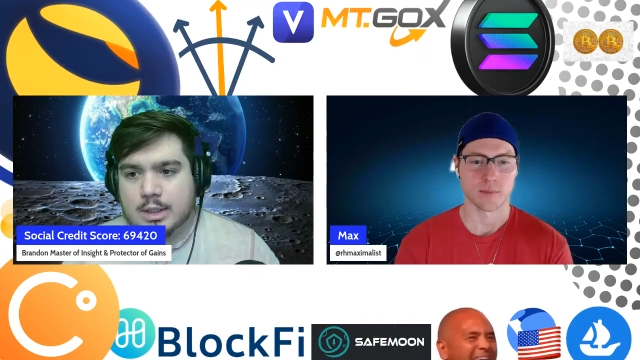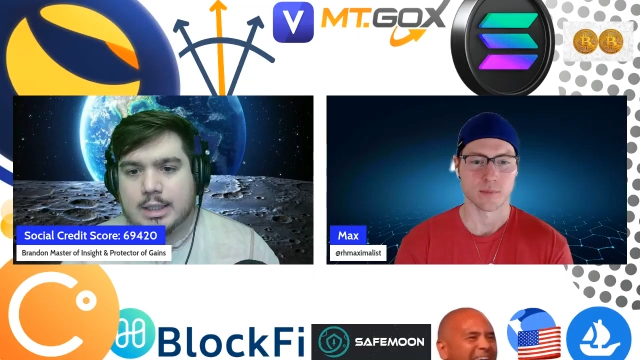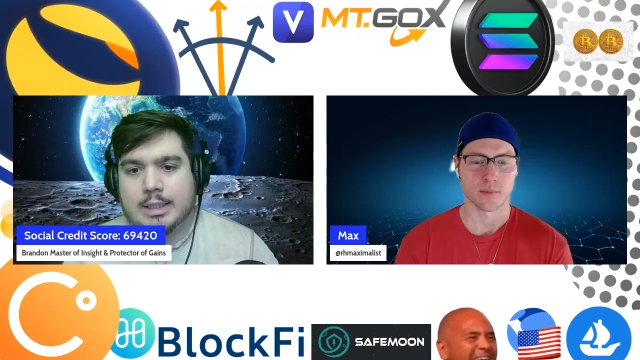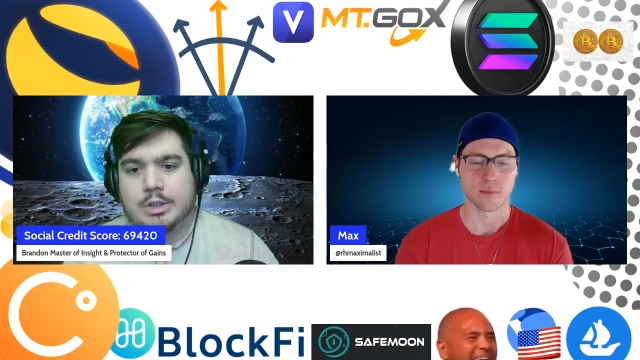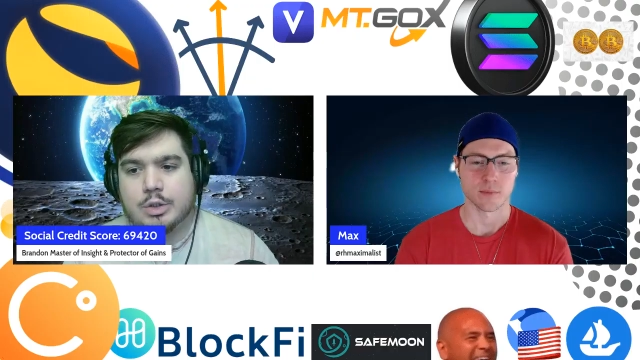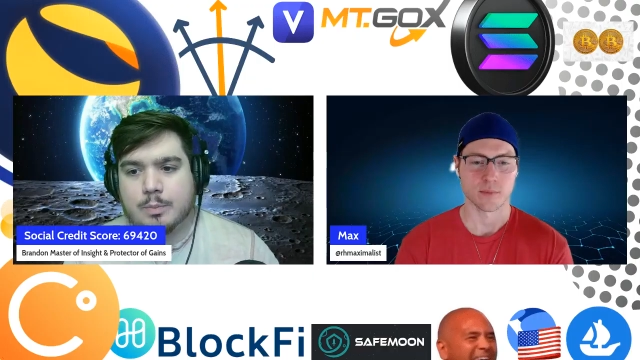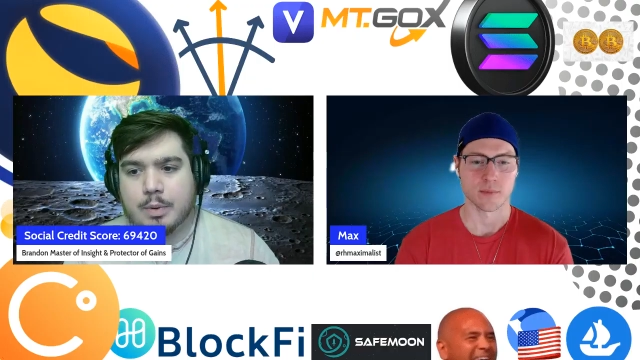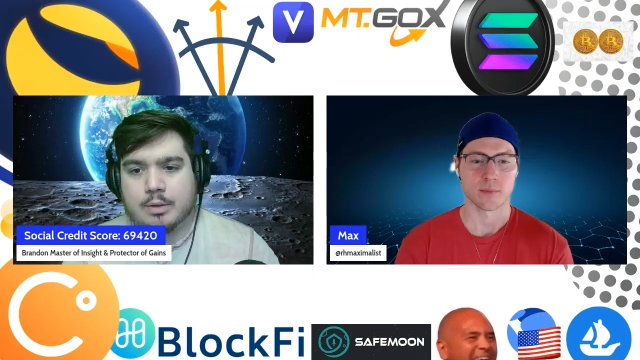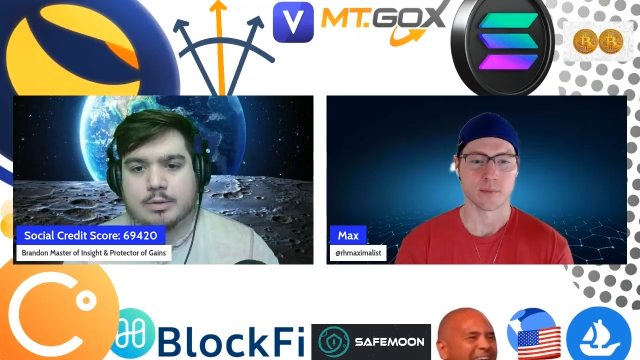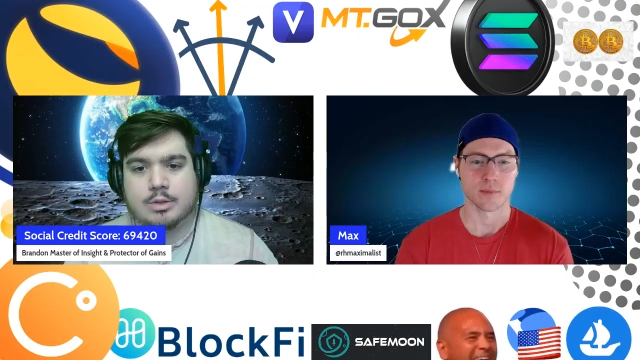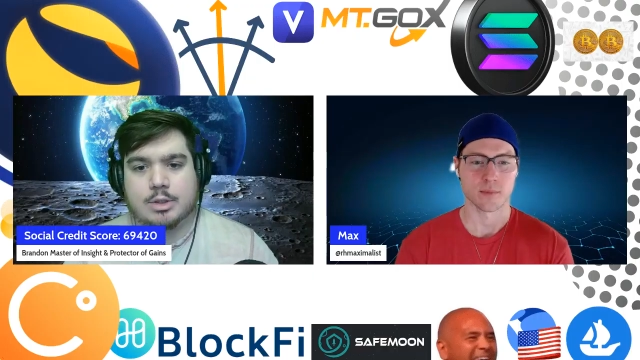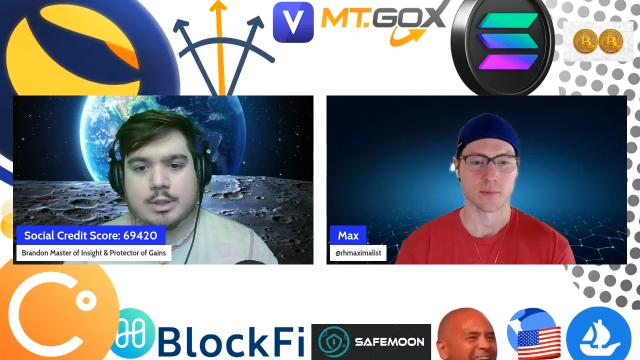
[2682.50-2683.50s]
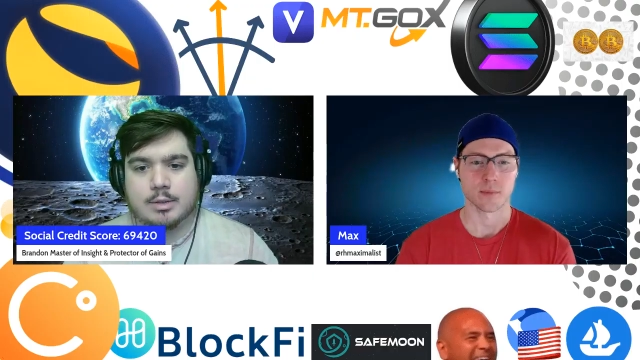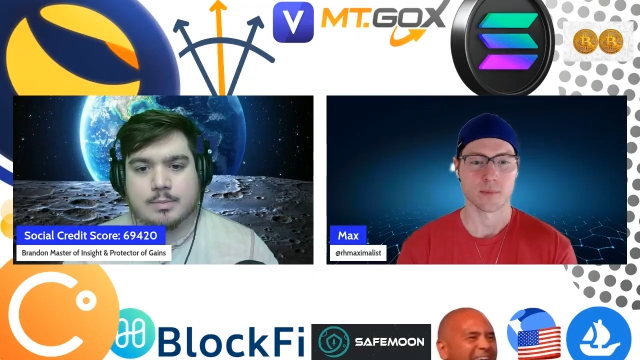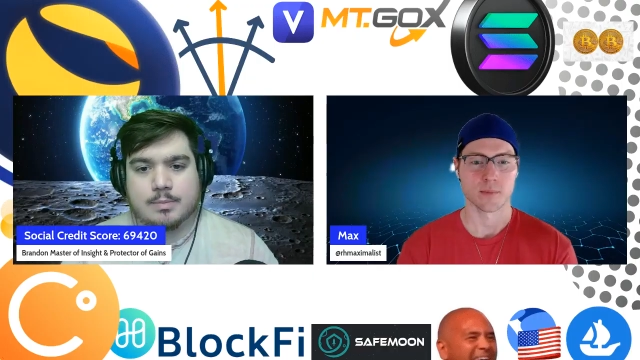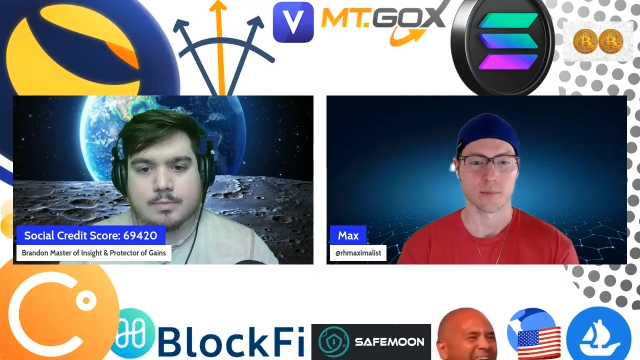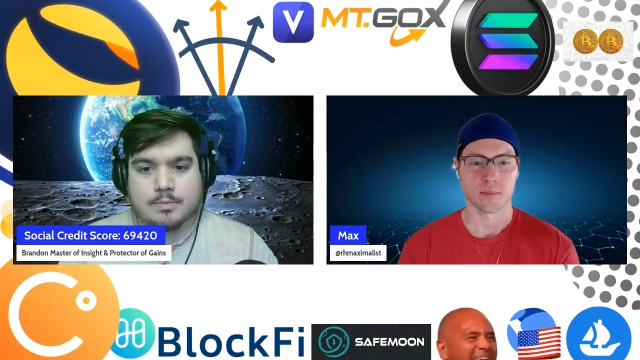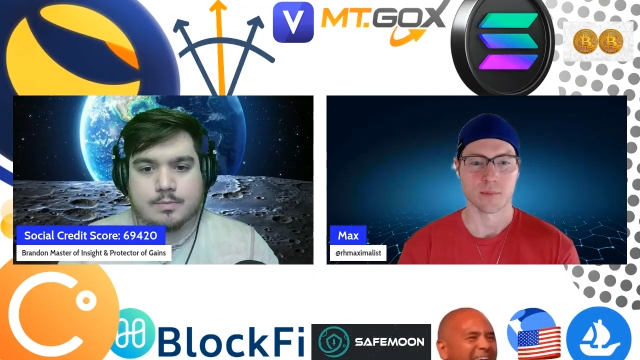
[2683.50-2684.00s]
Speaker 1: into Pulse Chain?
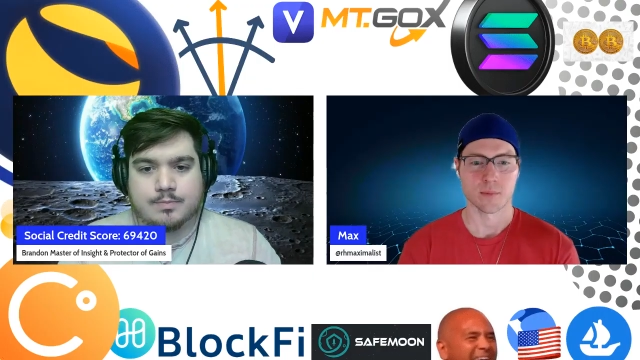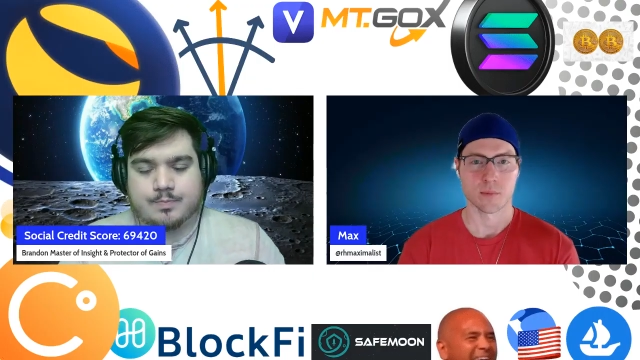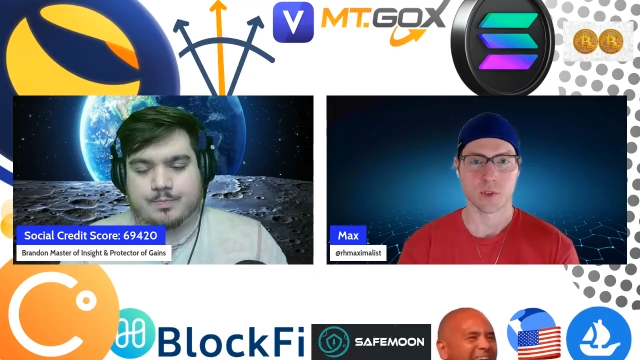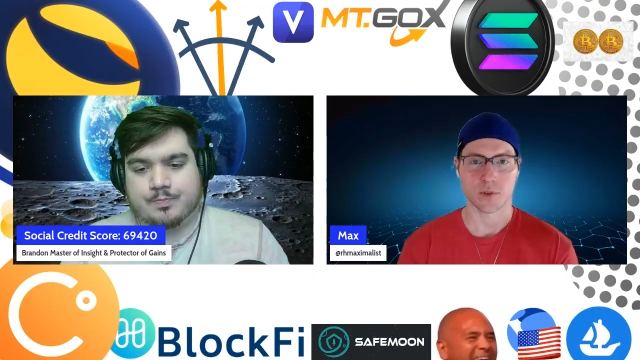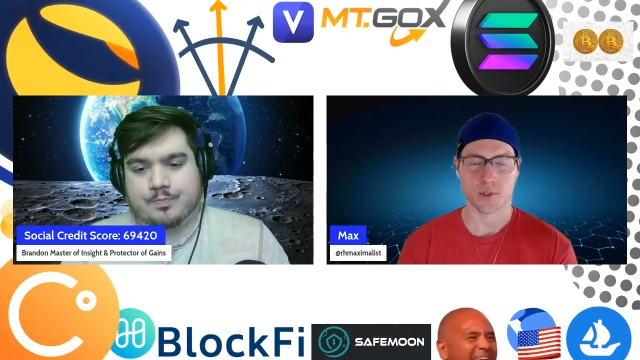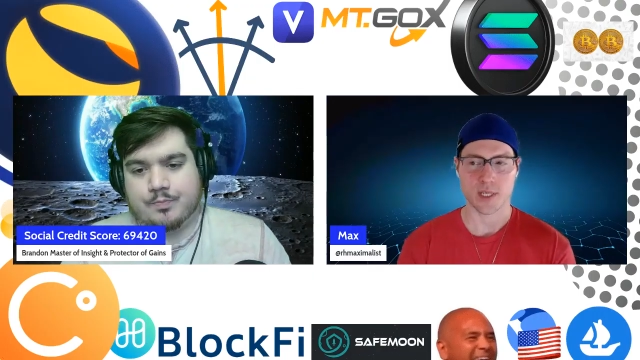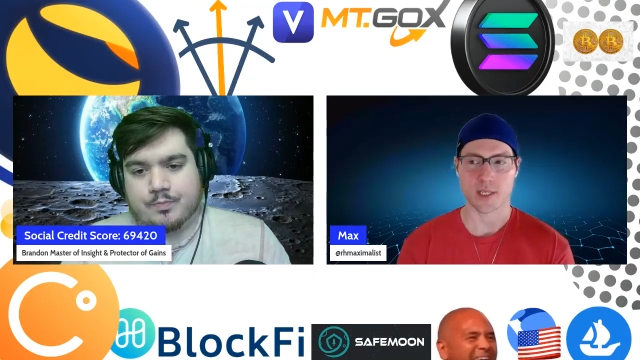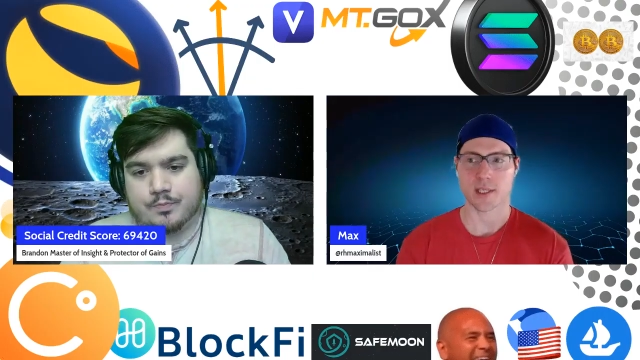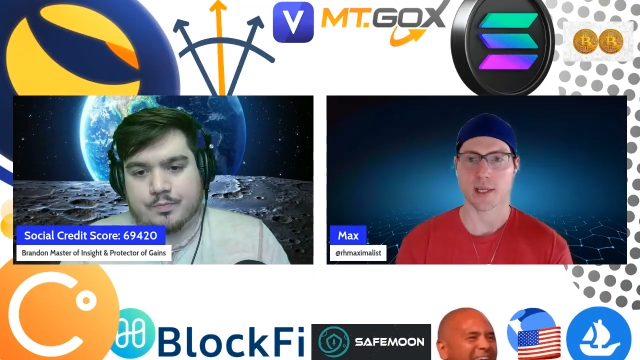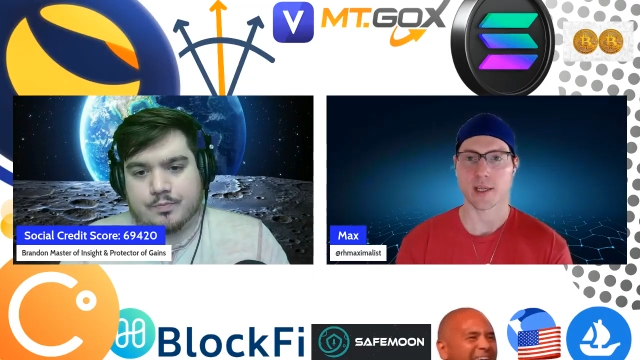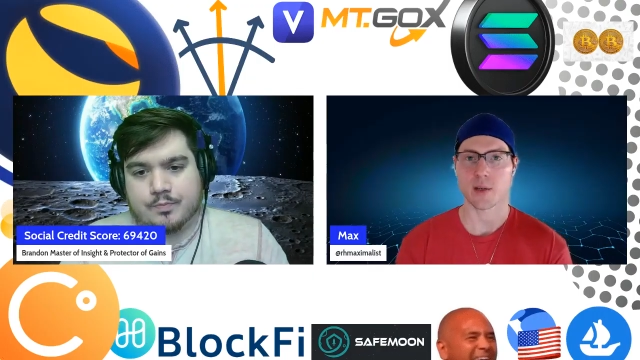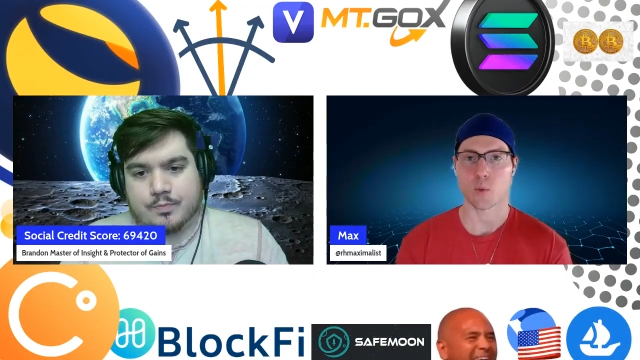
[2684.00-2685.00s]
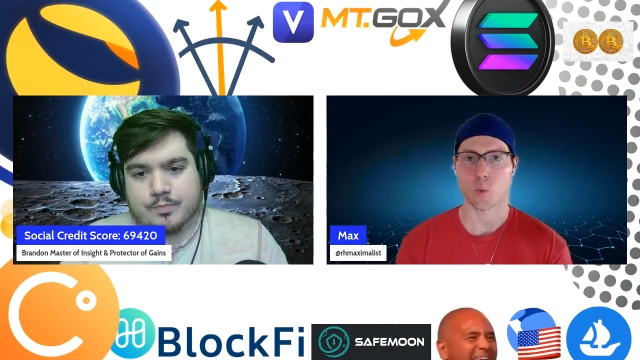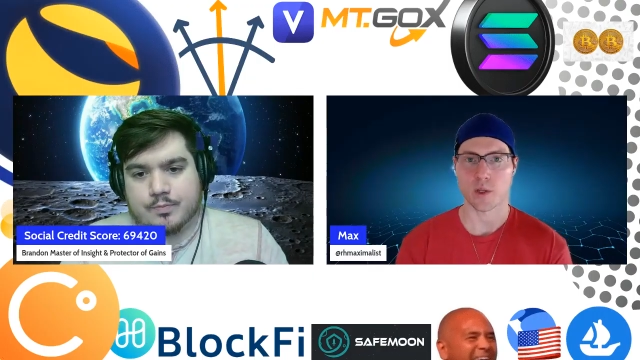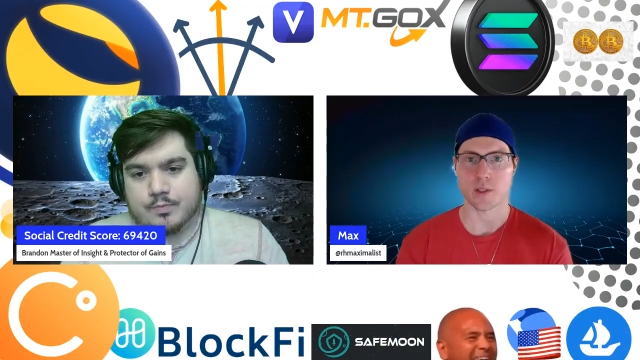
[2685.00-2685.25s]
So
Speaker 2: 10k once